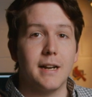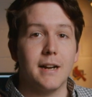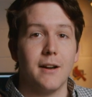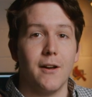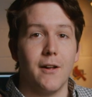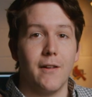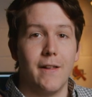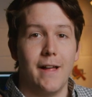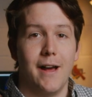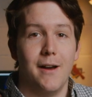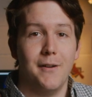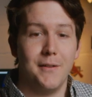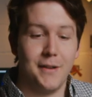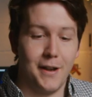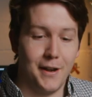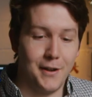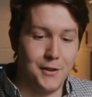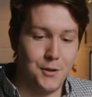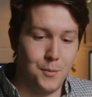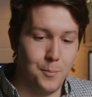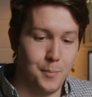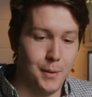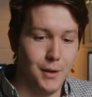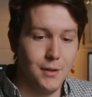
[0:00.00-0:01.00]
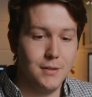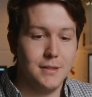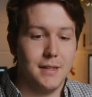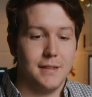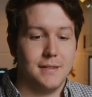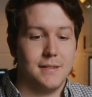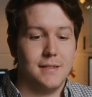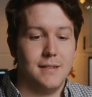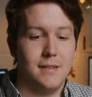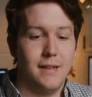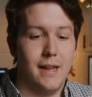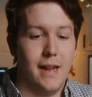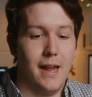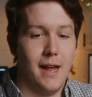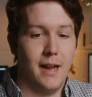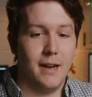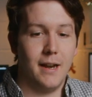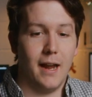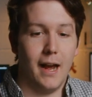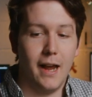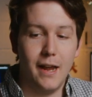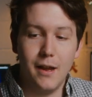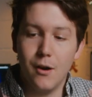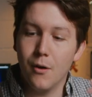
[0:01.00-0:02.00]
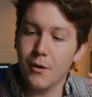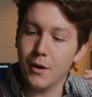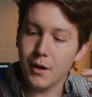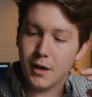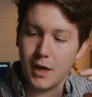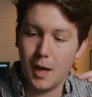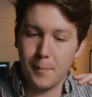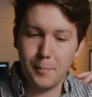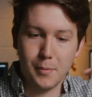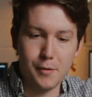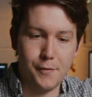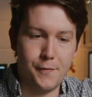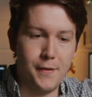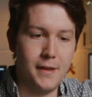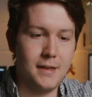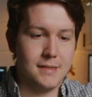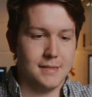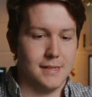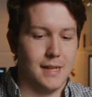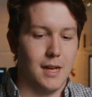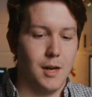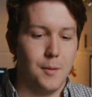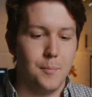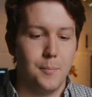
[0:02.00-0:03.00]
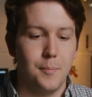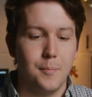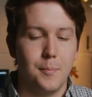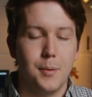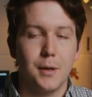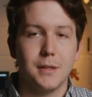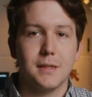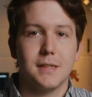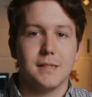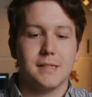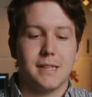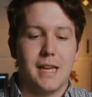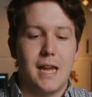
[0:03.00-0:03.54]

it all out and you build it. And I own a couple of things that help put this